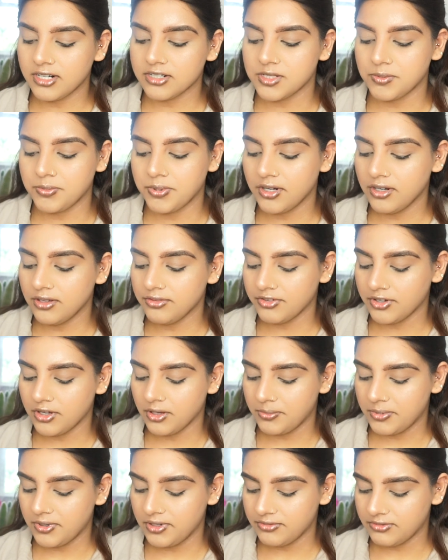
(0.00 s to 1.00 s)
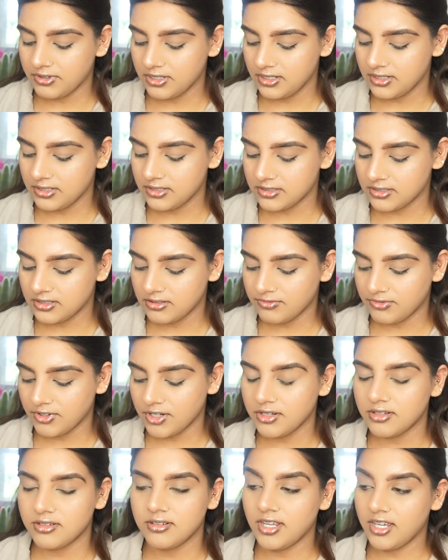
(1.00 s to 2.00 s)
actually pull off a couple of these
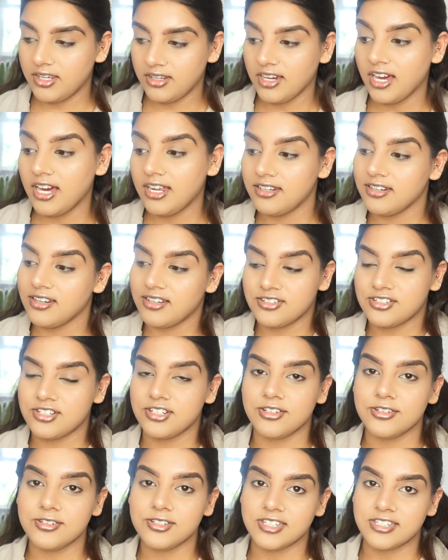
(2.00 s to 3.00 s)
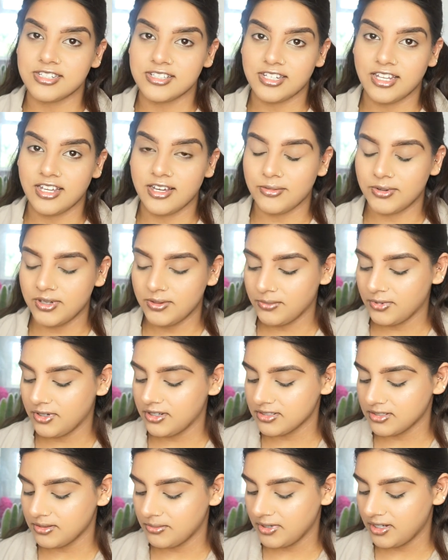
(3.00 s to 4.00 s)
and actually use it and see how it
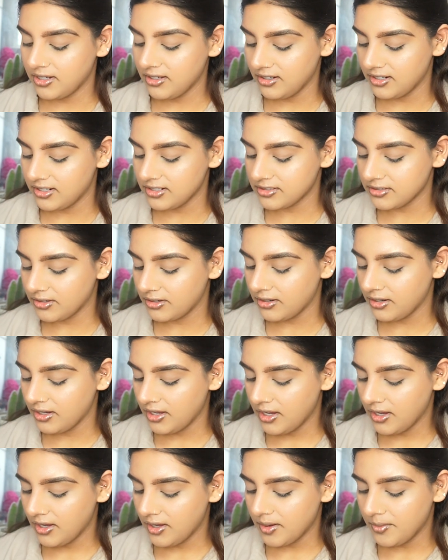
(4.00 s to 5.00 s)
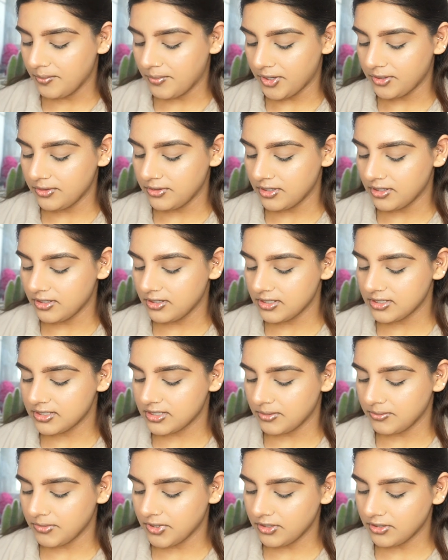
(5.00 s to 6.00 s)
works on my eye. So
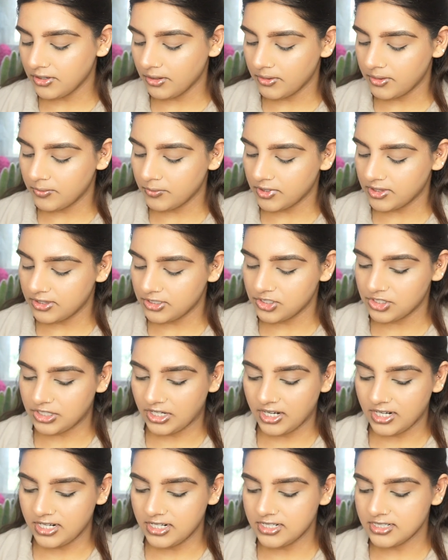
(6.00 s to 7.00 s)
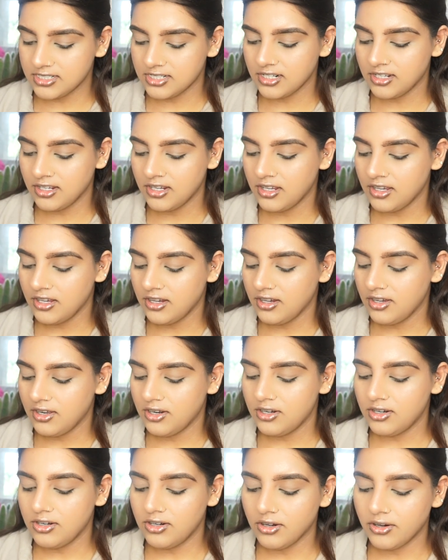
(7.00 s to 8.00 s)
bonus. I'm going to go in with the shade
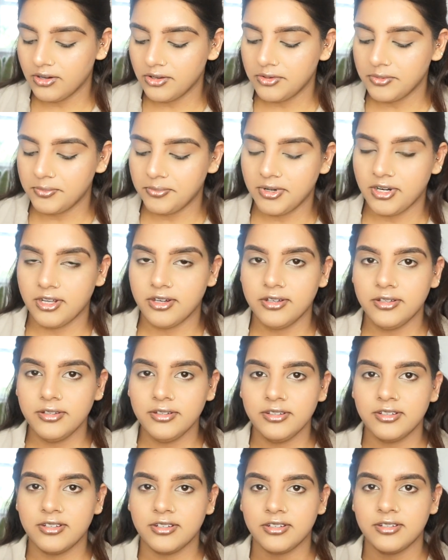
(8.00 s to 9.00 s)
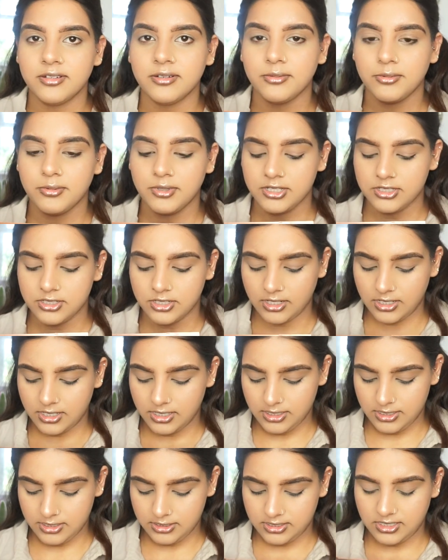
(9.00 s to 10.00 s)
Low Blow, which
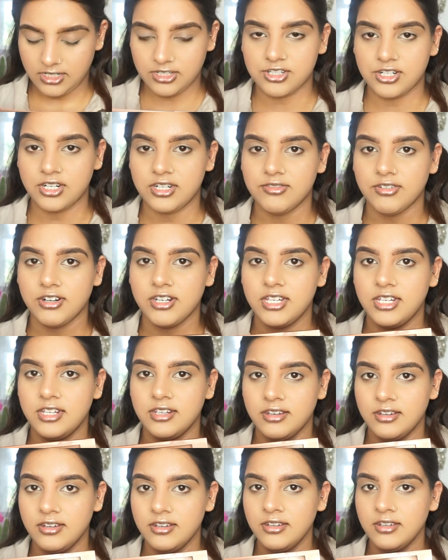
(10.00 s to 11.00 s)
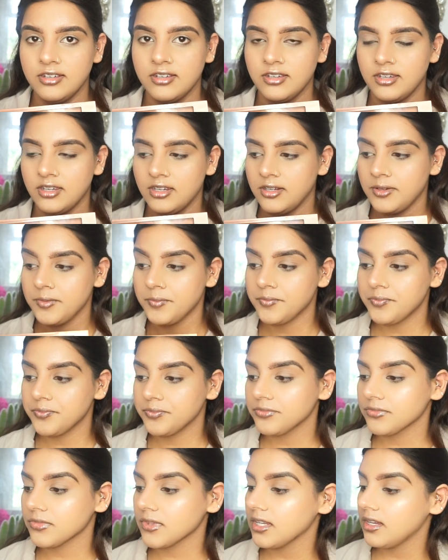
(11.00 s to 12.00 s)
is that shade right here,
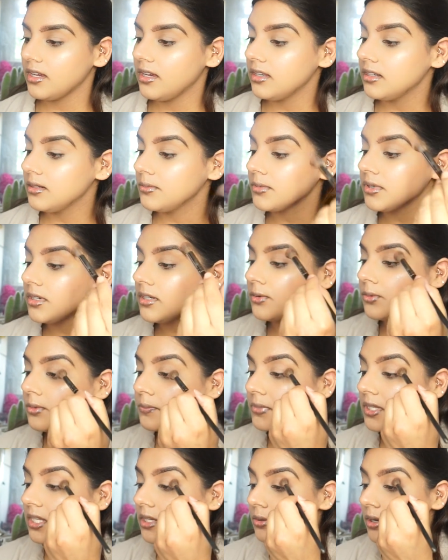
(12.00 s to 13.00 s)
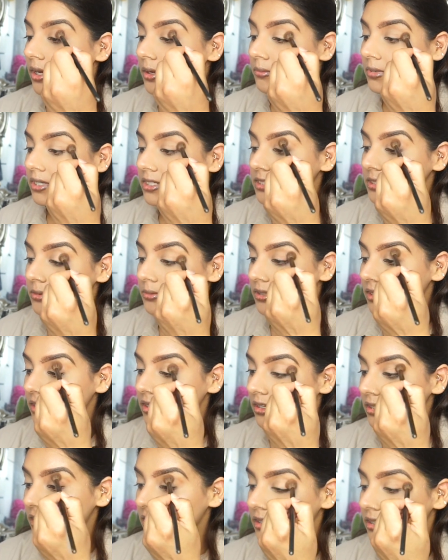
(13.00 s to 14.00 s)
and I'm going to be quite messy with
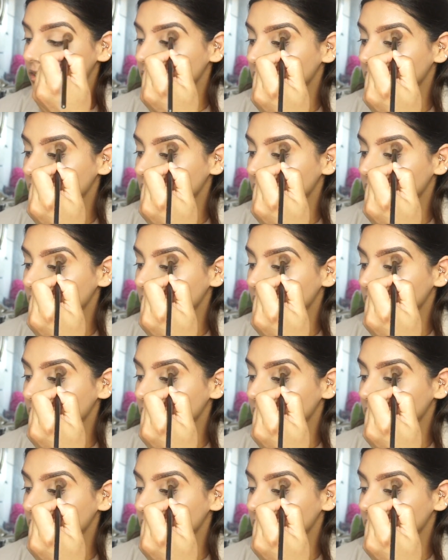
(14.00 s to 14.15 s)
it